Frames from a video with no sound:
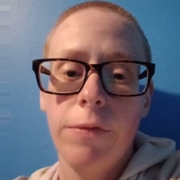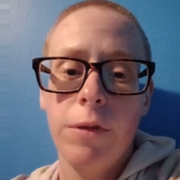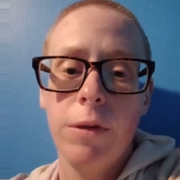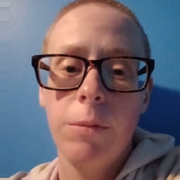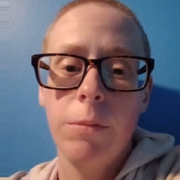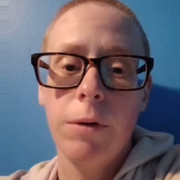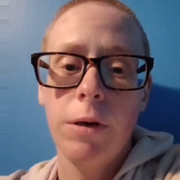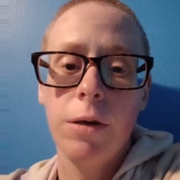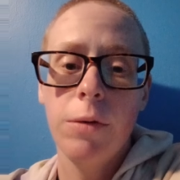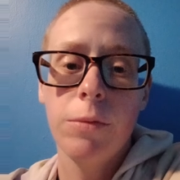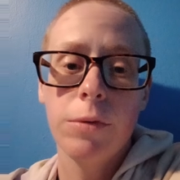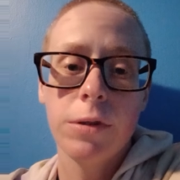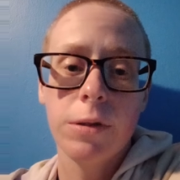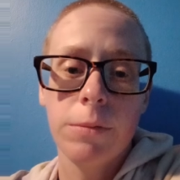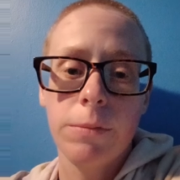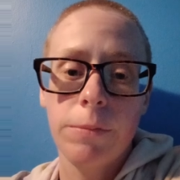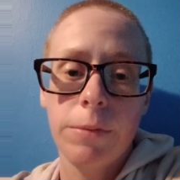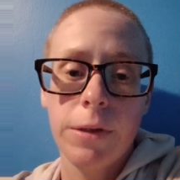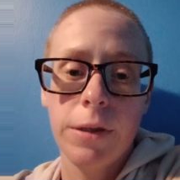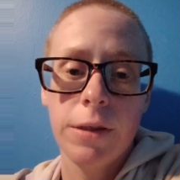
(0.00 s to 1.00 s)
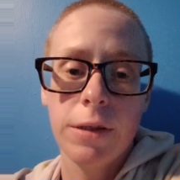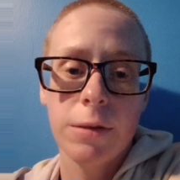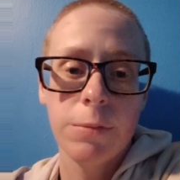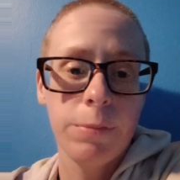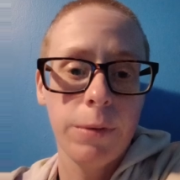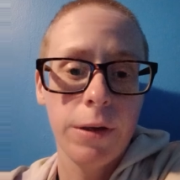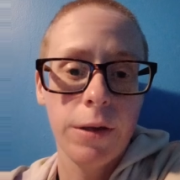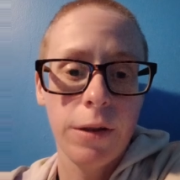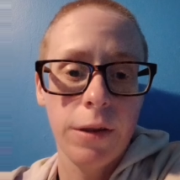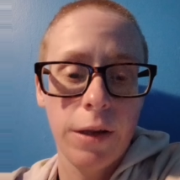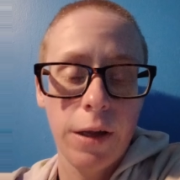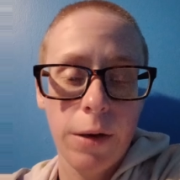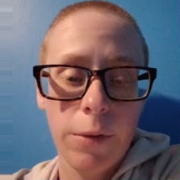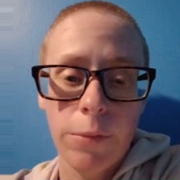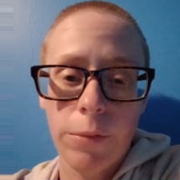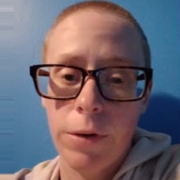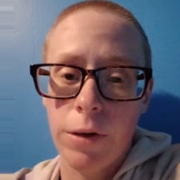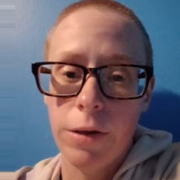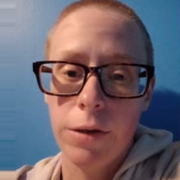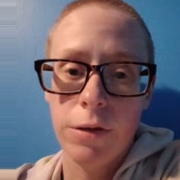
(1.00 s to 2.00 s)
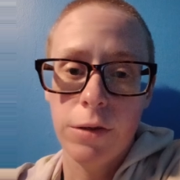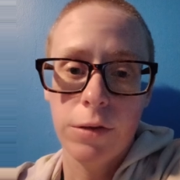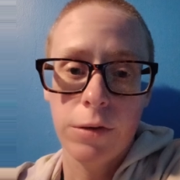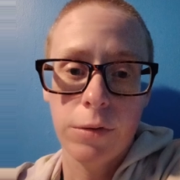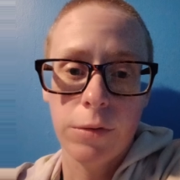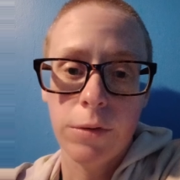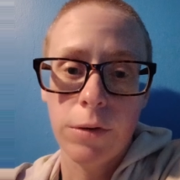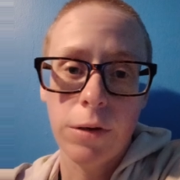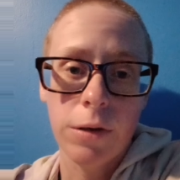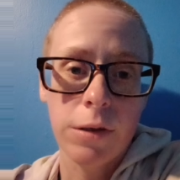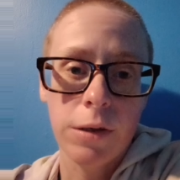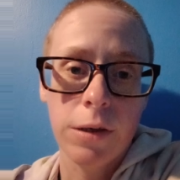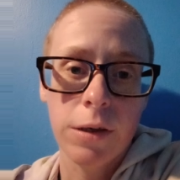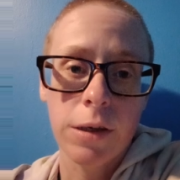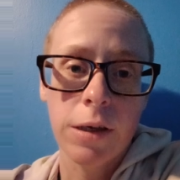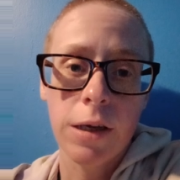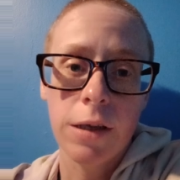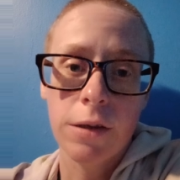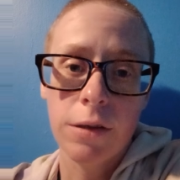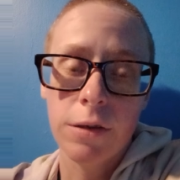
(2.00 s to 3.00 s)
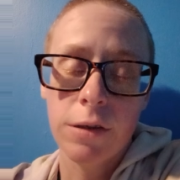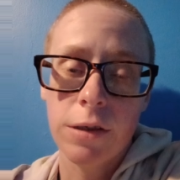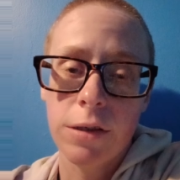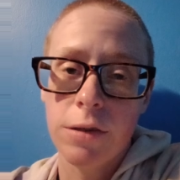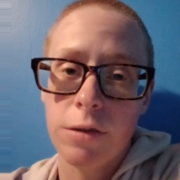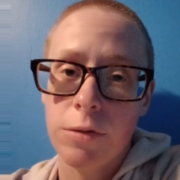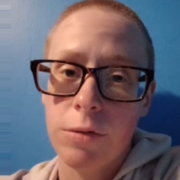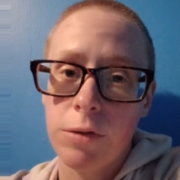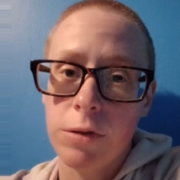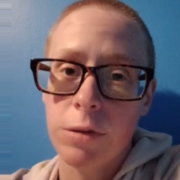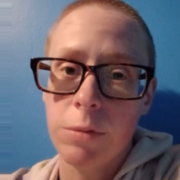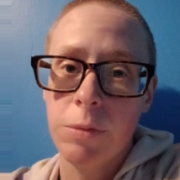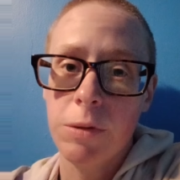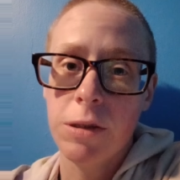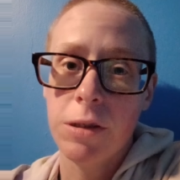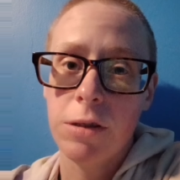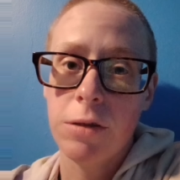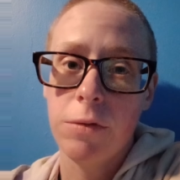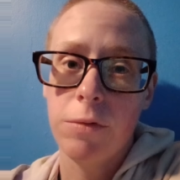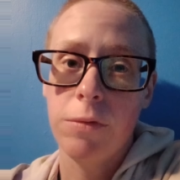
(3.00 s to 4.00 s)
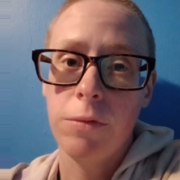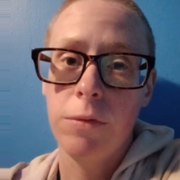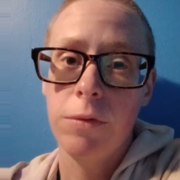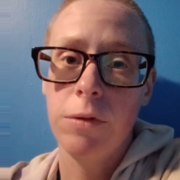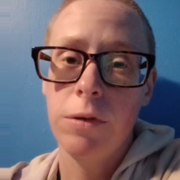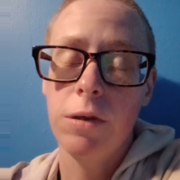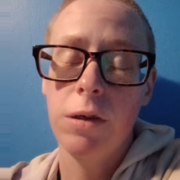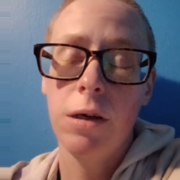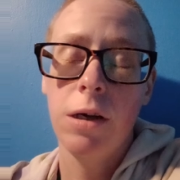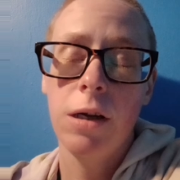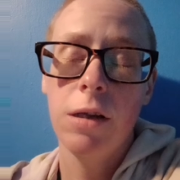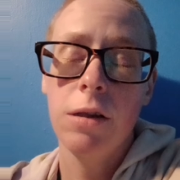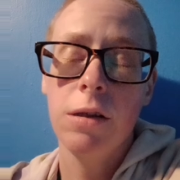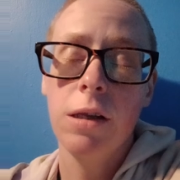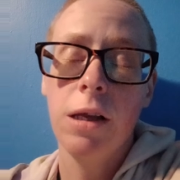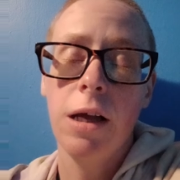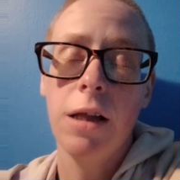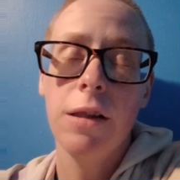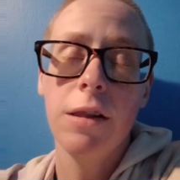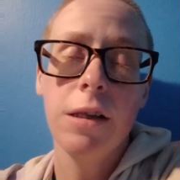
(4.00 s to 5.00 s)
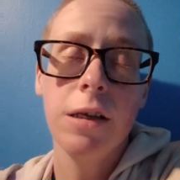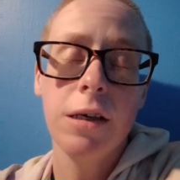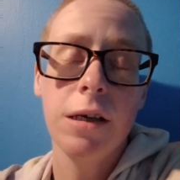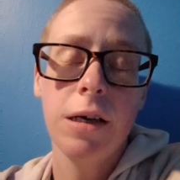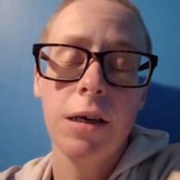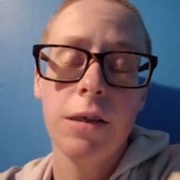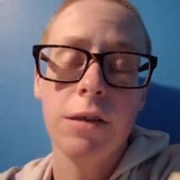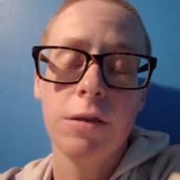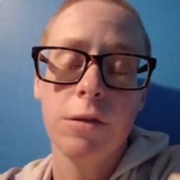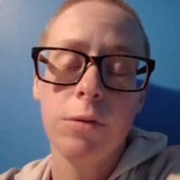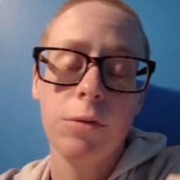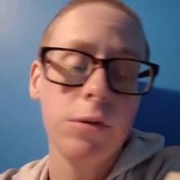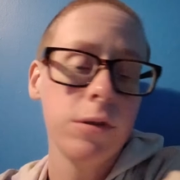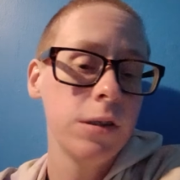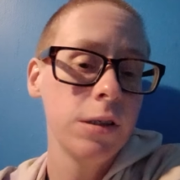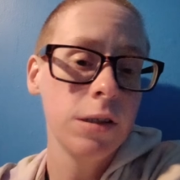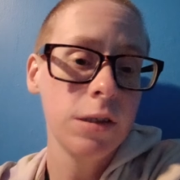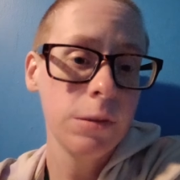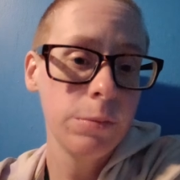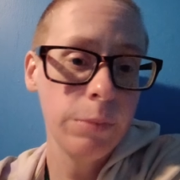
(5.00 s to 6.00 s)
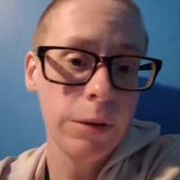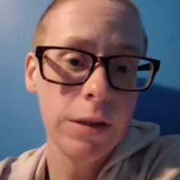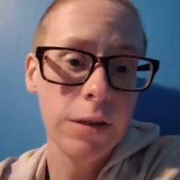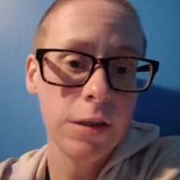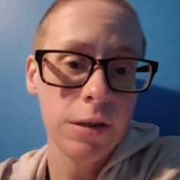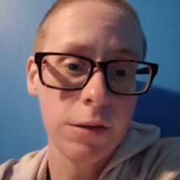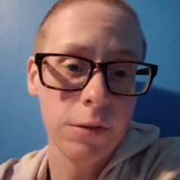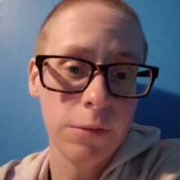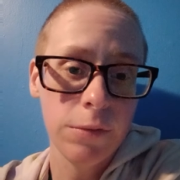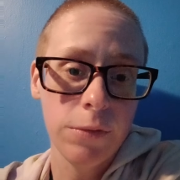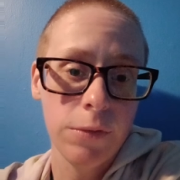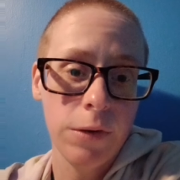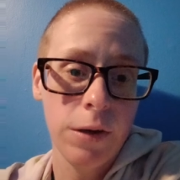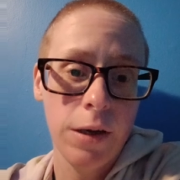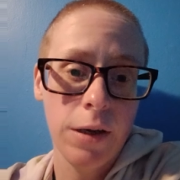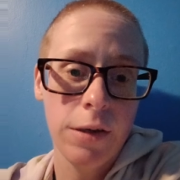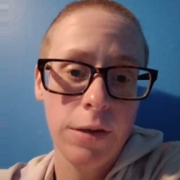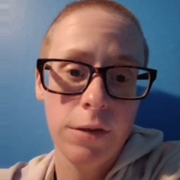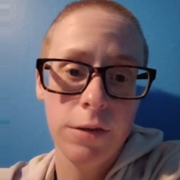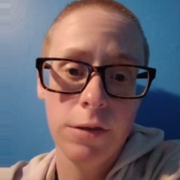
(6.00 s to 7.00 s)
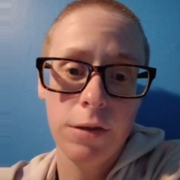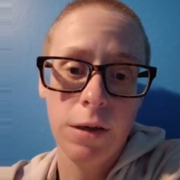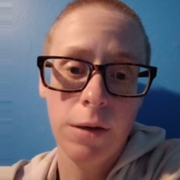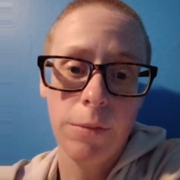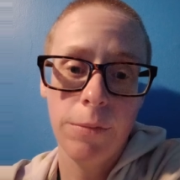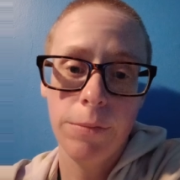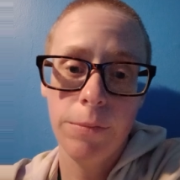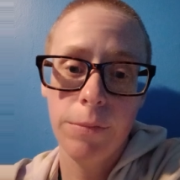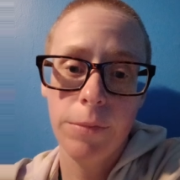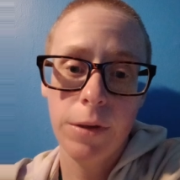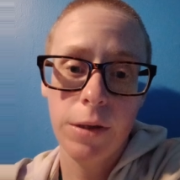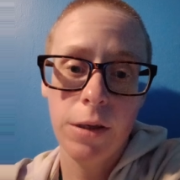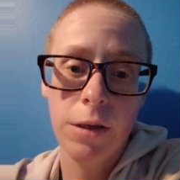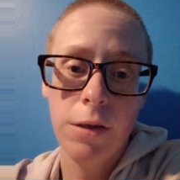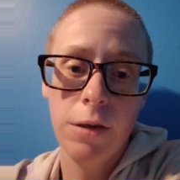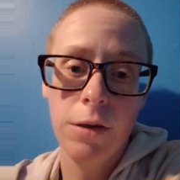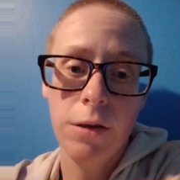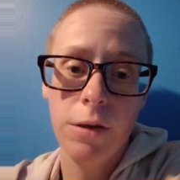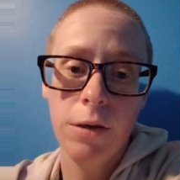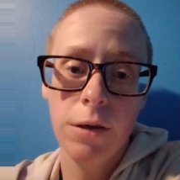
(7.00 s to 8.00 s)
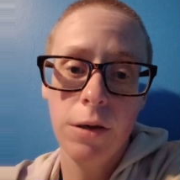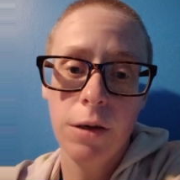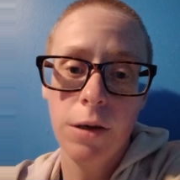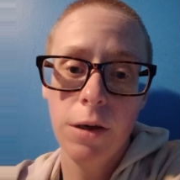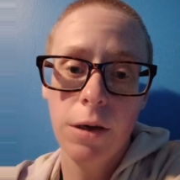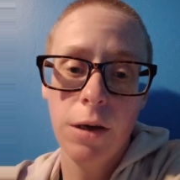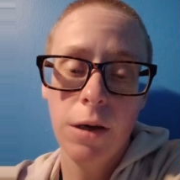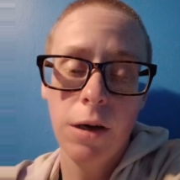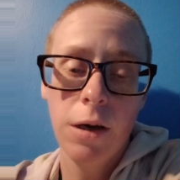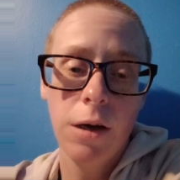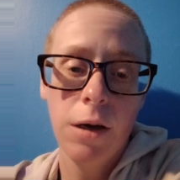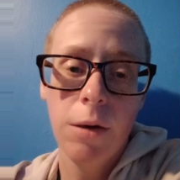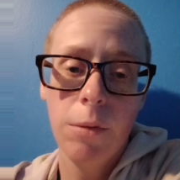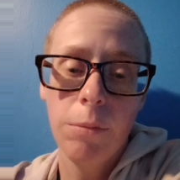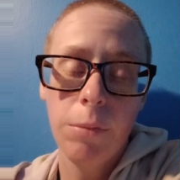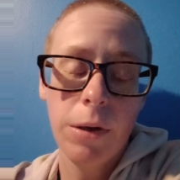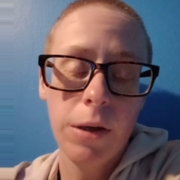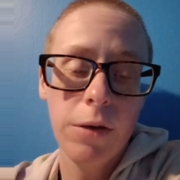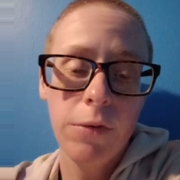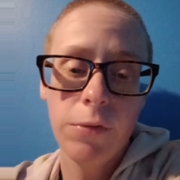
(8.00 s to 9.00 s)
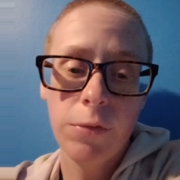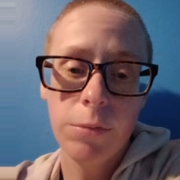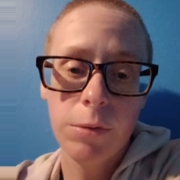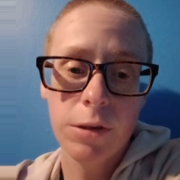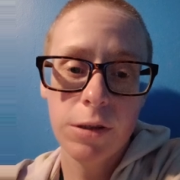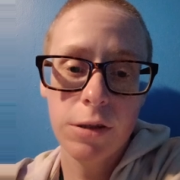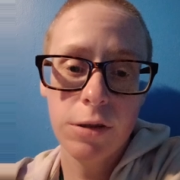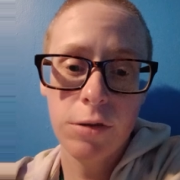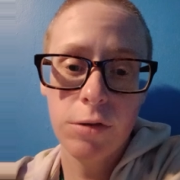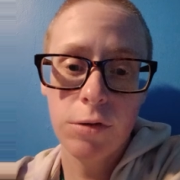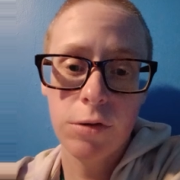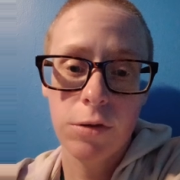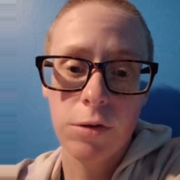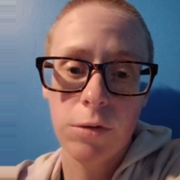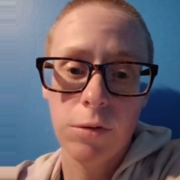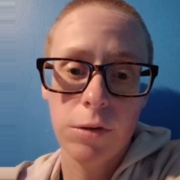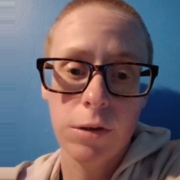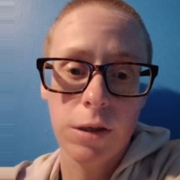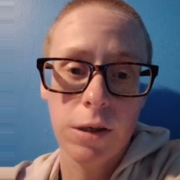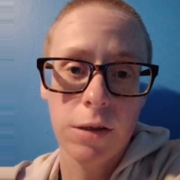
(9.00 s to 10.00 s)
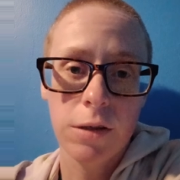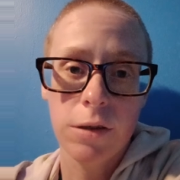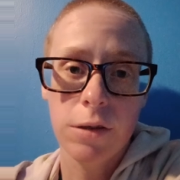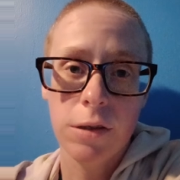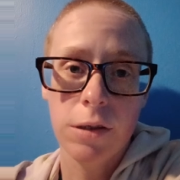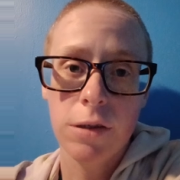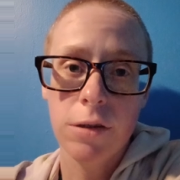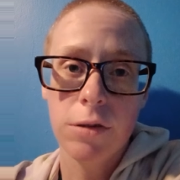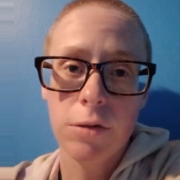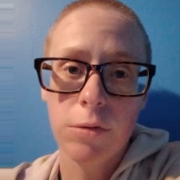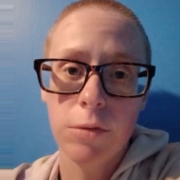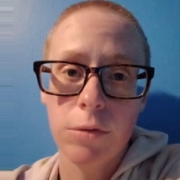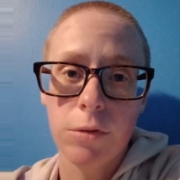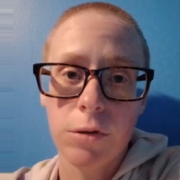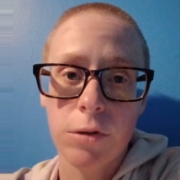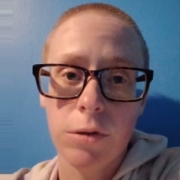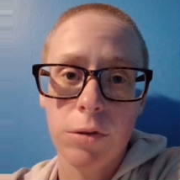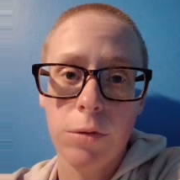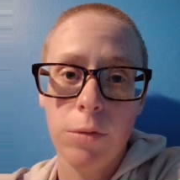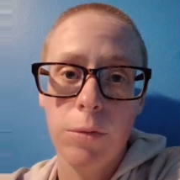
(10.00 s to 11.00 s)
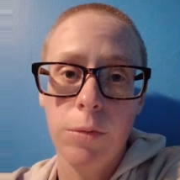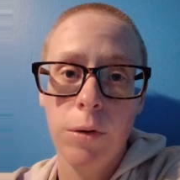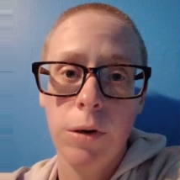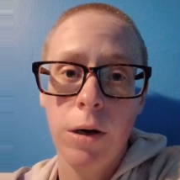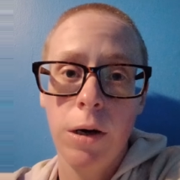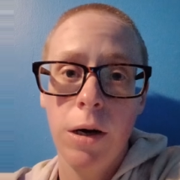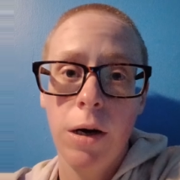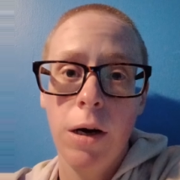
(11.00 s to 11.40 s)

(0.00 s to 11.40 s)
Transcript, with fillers: the money wasn't being spent that way, you know, on a Catholic high school, Catholic high school is expensive, and he paid for my sister to go to Catholic high school. So,